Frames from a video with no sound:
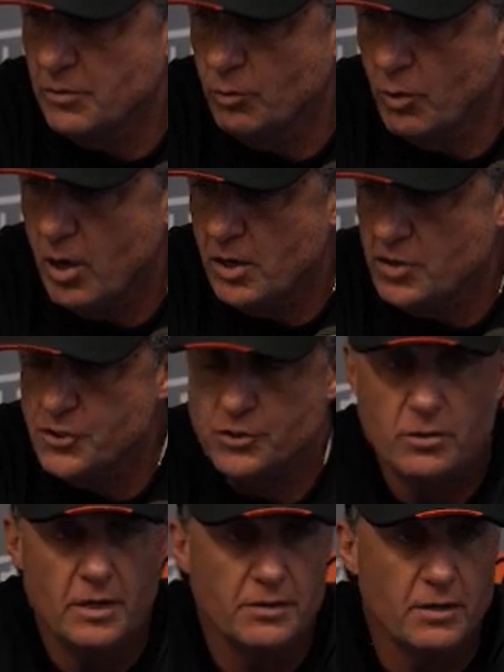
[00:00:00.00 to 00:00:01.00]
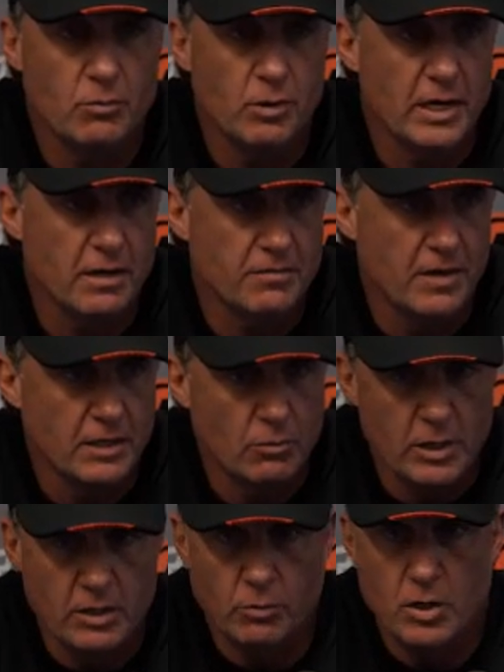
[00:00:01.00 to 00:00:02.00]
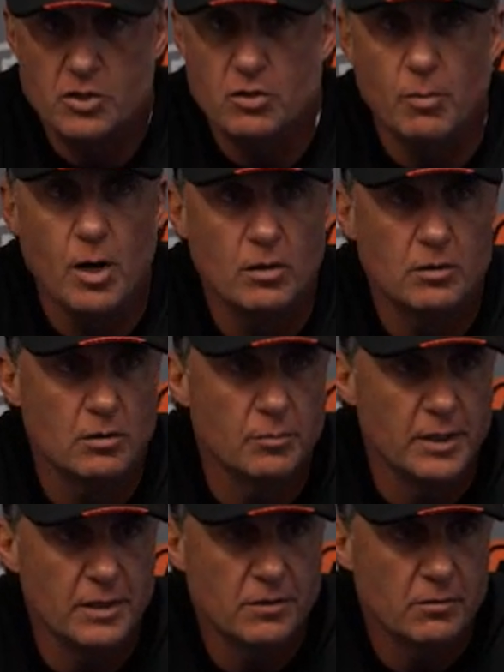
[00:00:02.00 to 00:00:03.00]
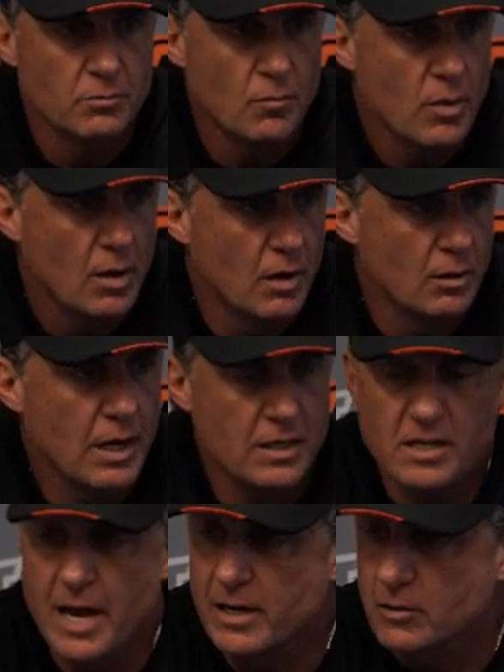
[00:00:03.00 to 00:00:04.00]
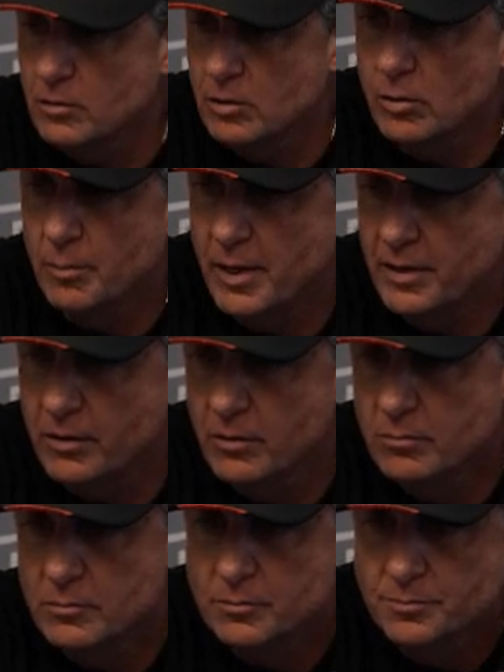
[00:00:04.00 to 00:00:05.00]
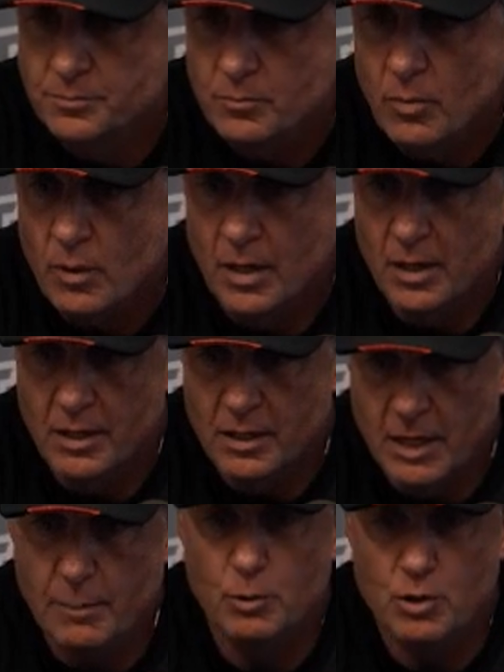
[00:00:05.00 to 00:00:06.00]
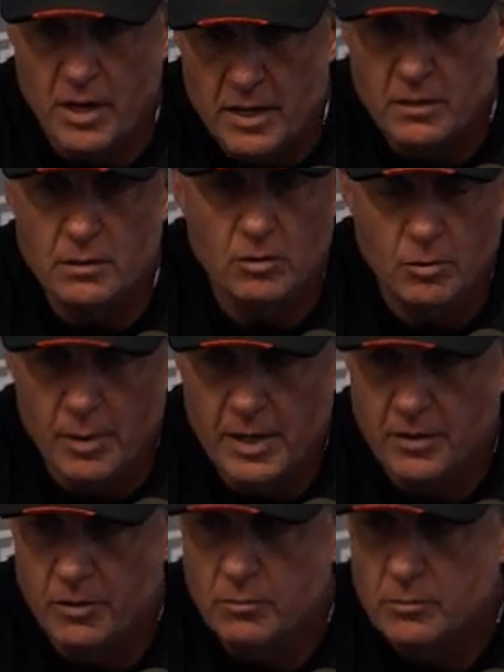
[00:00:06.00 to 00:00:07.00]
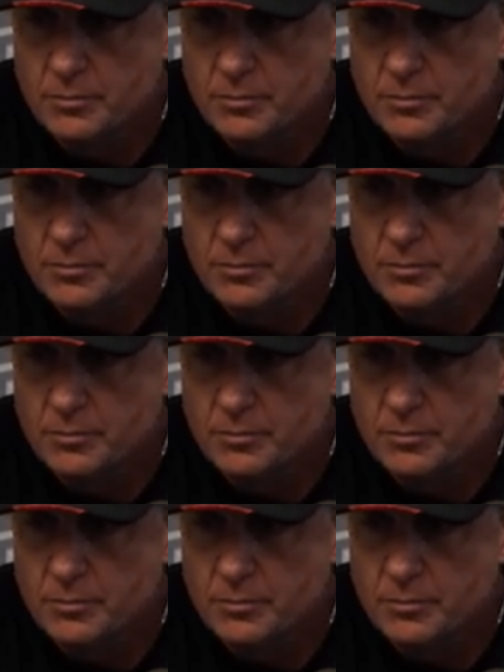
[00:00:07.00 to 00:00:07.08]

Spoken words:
the rush, and then we got to find a way to rush the ball a little bit. Got to tackle a little better. Got to protect a little better.